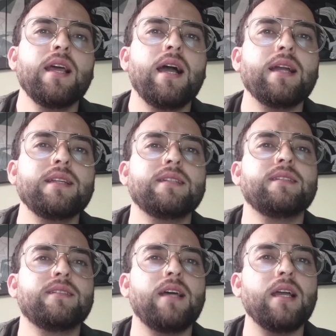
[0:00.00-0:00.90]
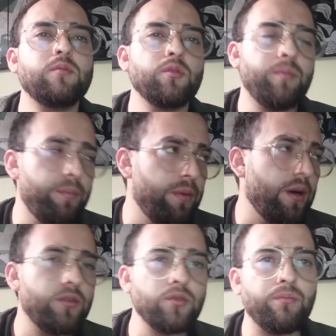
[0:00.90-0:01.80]
and it is time to
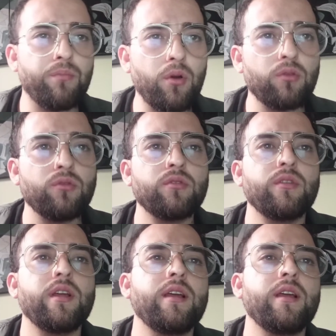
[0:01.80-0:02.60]
prepare your product